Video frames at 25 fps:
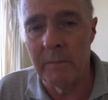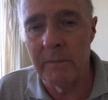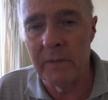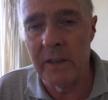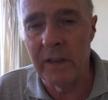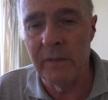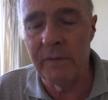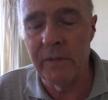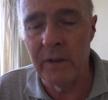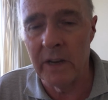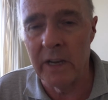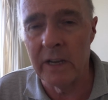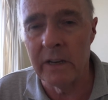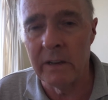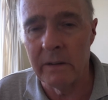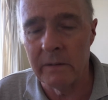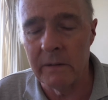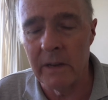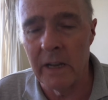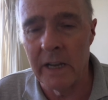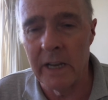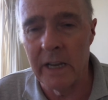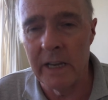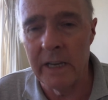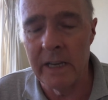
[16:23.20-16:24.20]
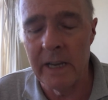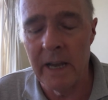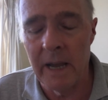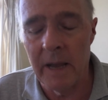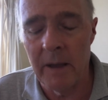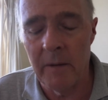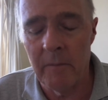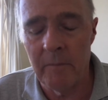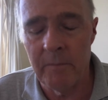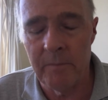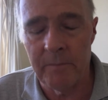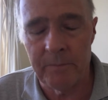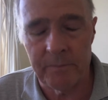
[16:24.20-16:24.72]
if you get
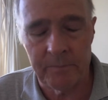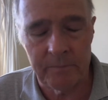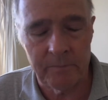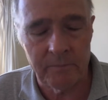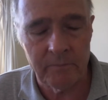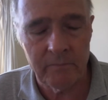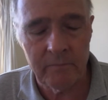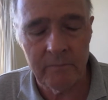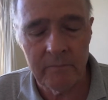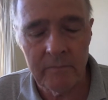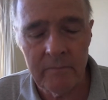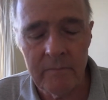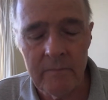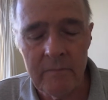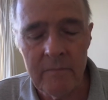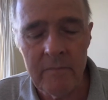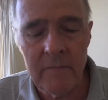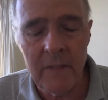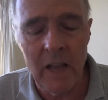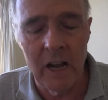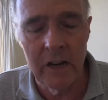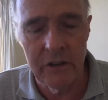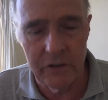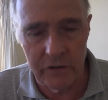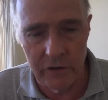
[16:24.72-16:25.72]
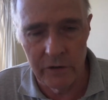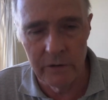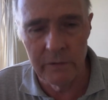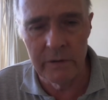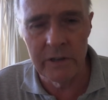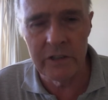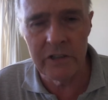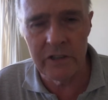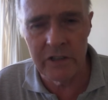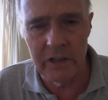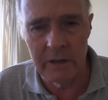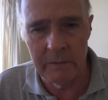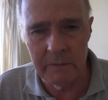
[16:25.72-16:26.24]
a
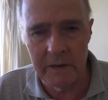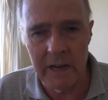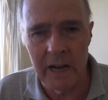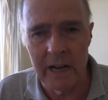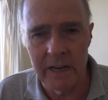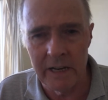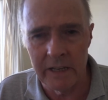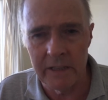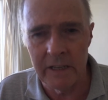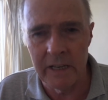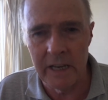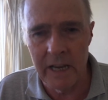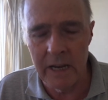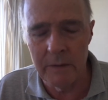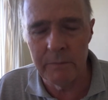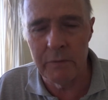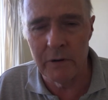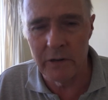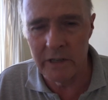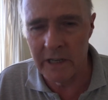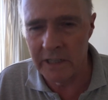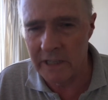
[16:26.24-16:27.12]
tourist SIM card at the airport,